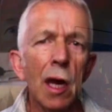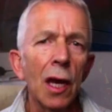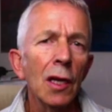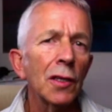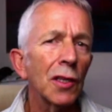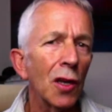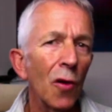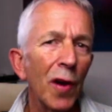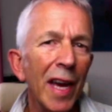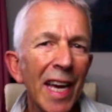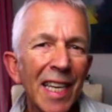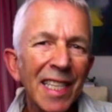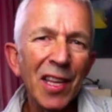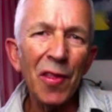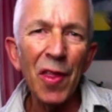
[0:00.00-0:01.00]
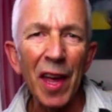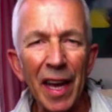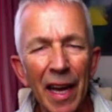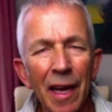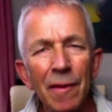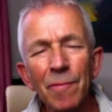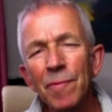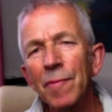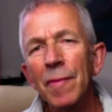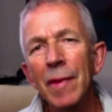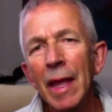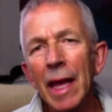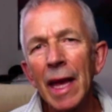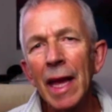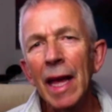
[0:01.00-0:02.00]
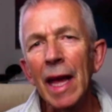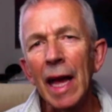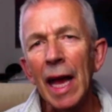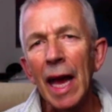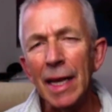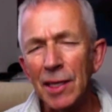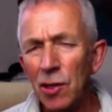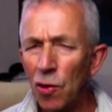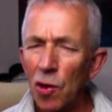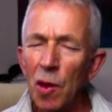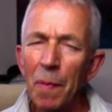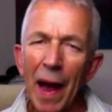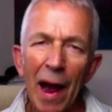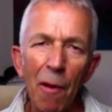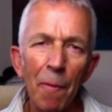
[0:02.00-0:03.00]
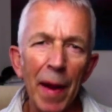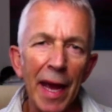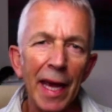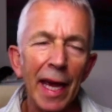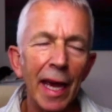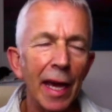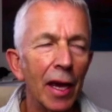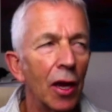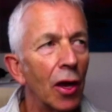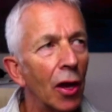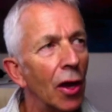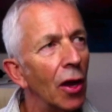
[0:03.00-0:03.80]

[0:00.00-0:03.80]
So here's the thing. It's all about making